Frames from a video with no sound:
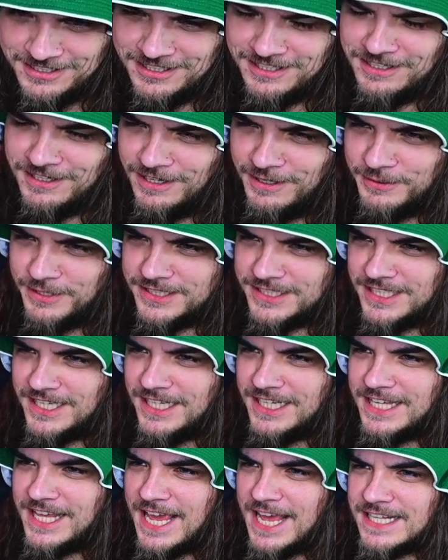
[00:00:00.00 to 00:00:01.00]
right, we got the
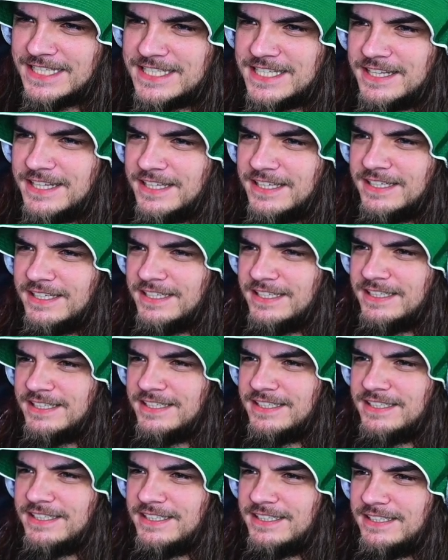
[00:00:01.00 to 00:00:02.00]
kitty cats and the
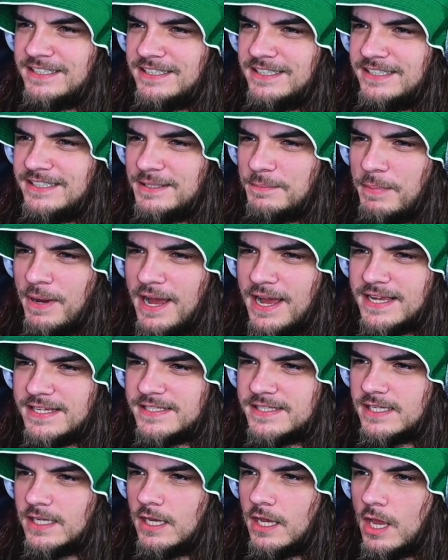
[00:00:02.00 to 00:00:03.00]
and the
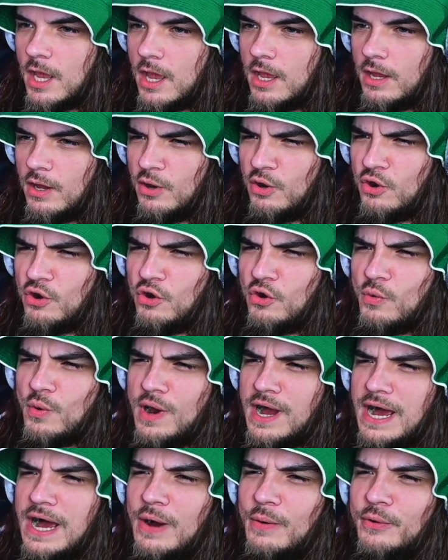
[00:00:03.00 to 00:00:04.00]
pies. Oh
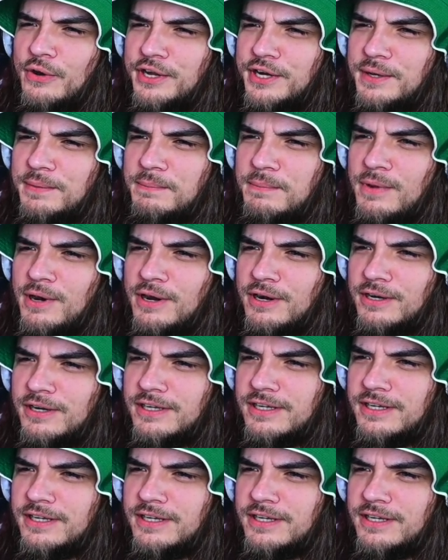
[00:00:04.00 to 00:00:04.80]
wow, what a mark!